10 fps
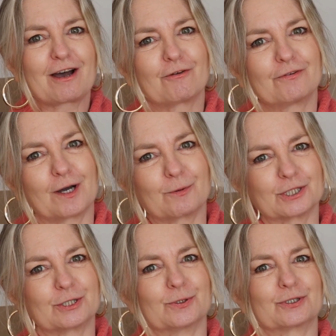outfit I
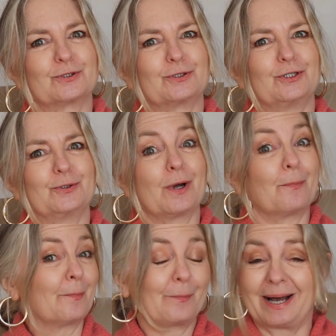want to talk to you
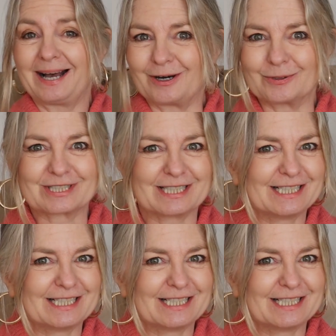about